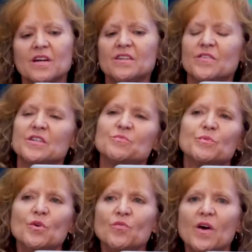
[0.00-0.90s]
a device
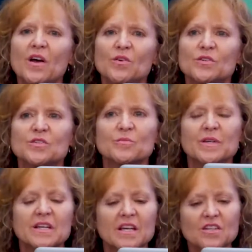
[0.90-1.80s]
profile or its
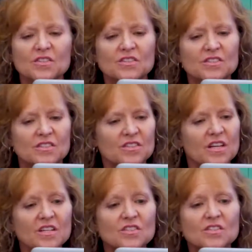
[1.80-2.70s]
communications
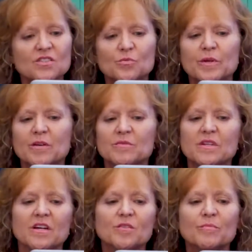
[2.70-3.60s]
changes or becomes
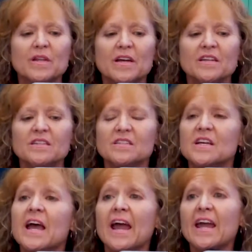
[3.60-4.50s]
non-compliant,
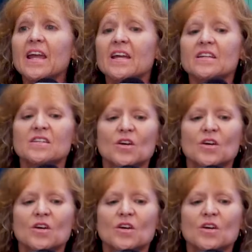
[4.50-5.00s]
and